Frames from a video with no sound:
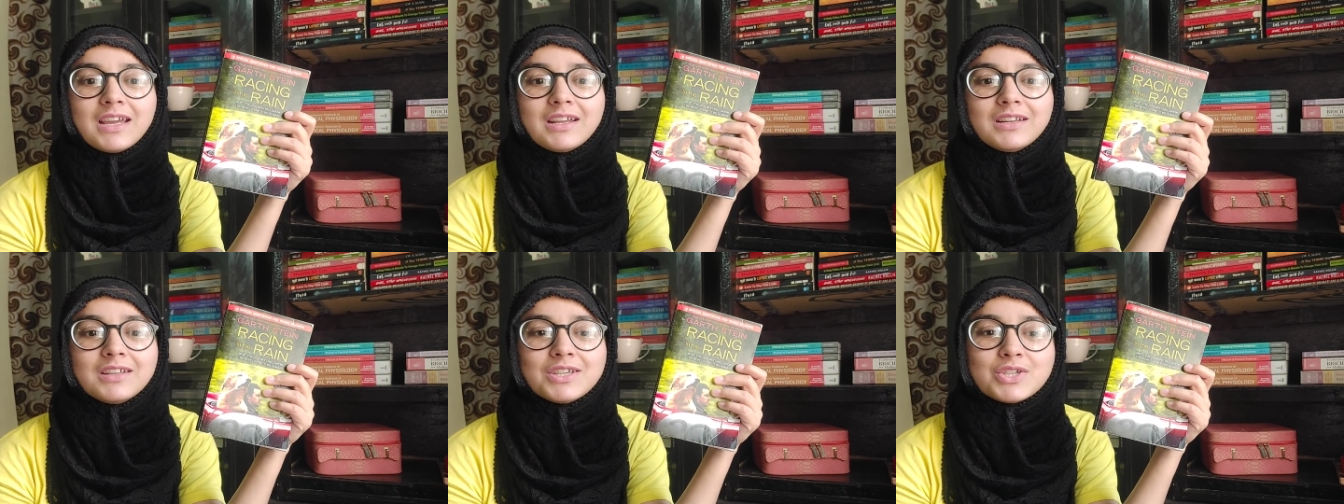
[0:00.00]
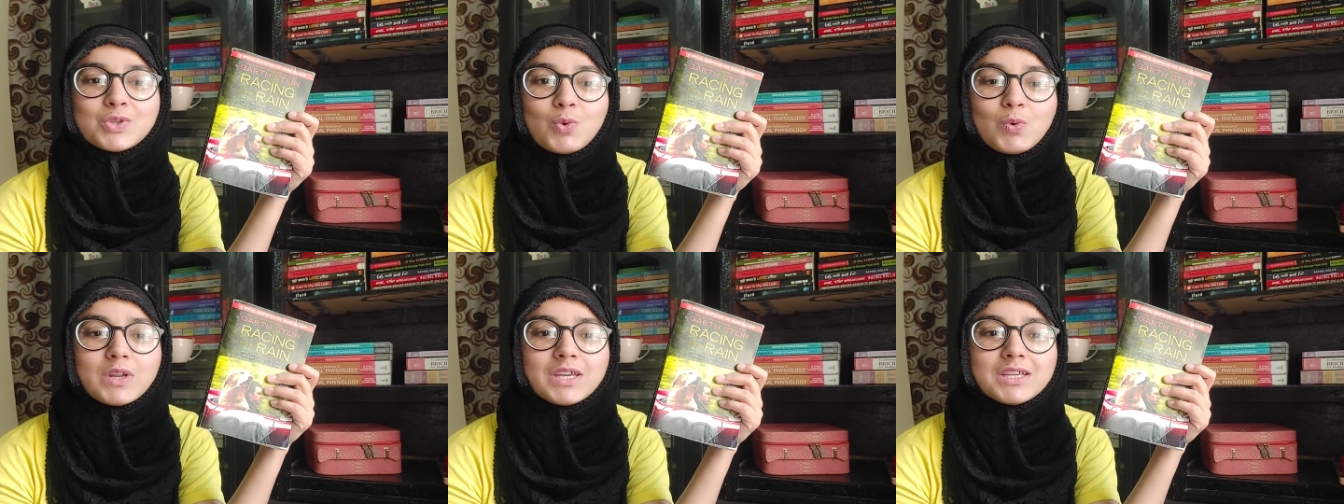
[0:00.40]
and the
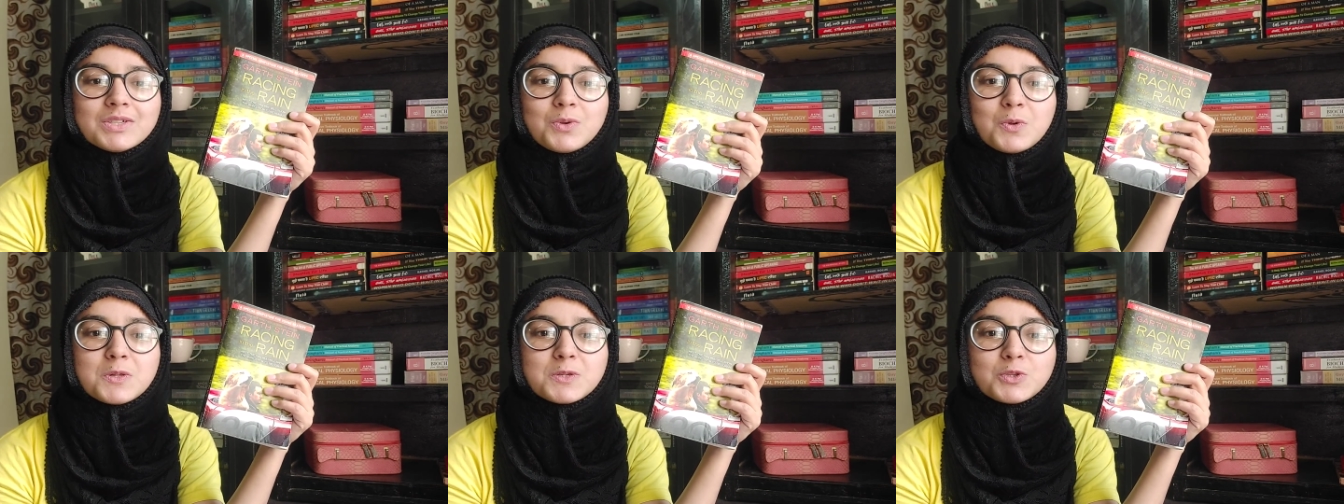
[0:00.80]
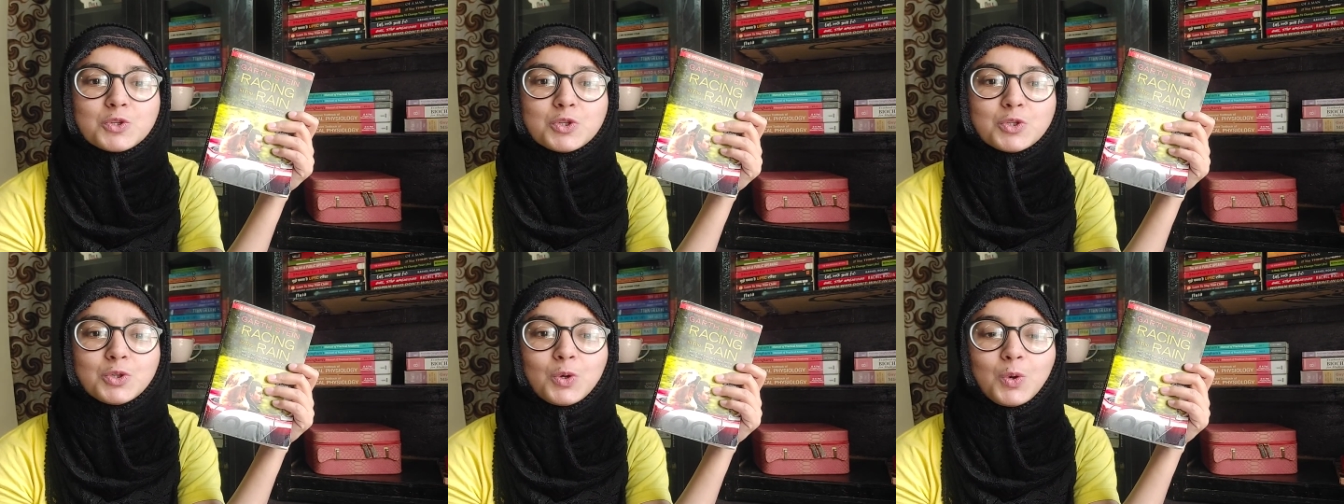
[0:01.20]
story is
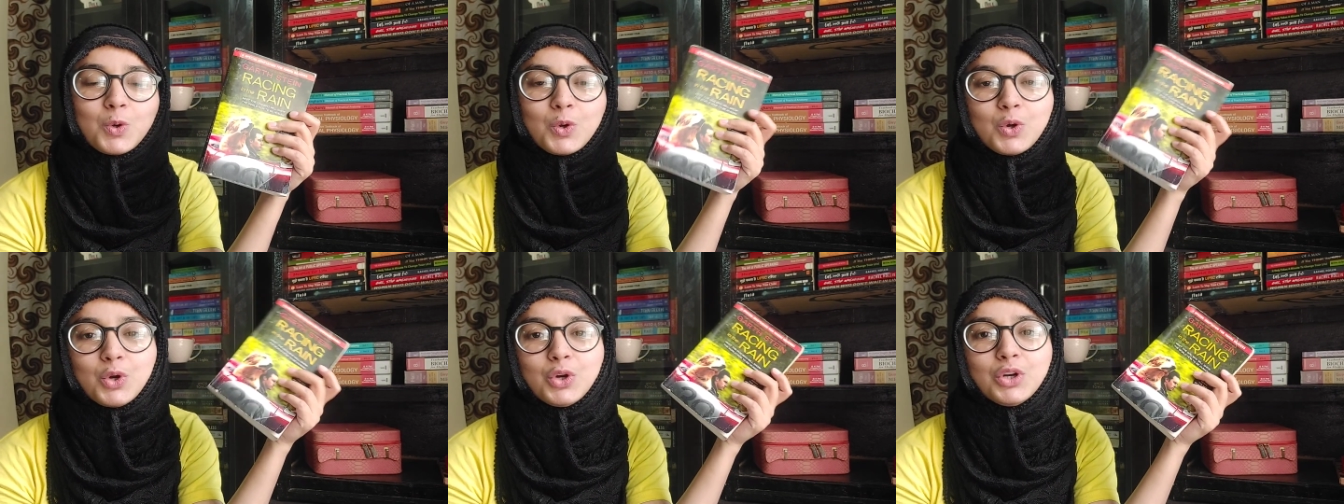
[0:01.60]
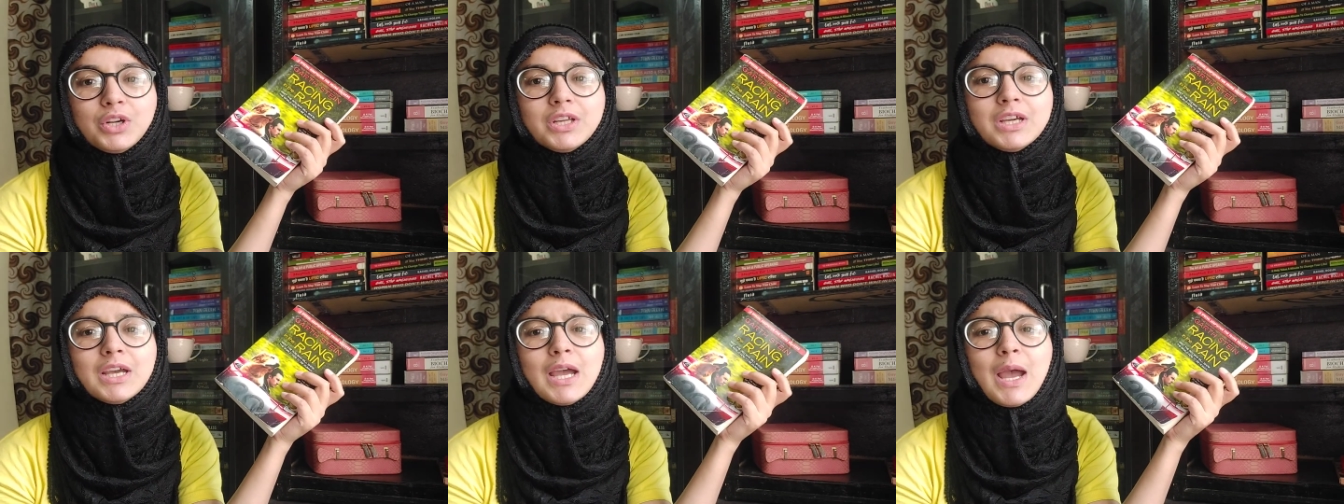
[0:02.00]
also good.